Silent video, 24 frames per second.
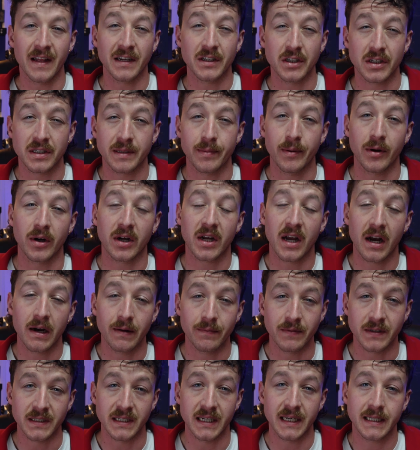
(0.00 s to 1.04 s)
that just about
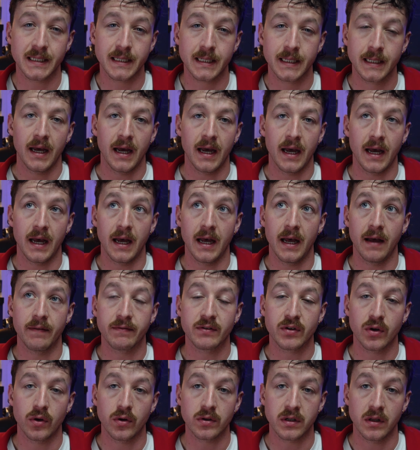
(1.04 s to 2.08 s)
covers it. I've
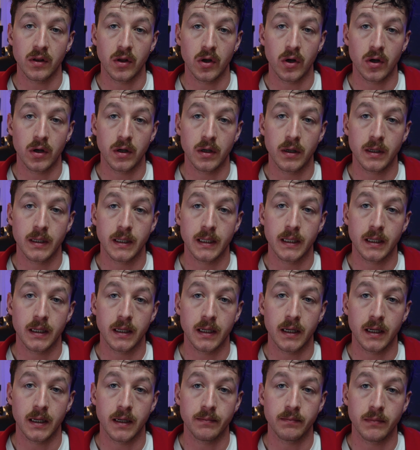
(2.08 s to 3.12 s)
talked a lot,
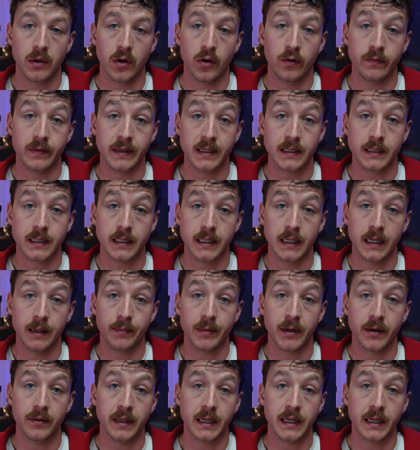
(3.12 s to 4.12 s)
obviously, about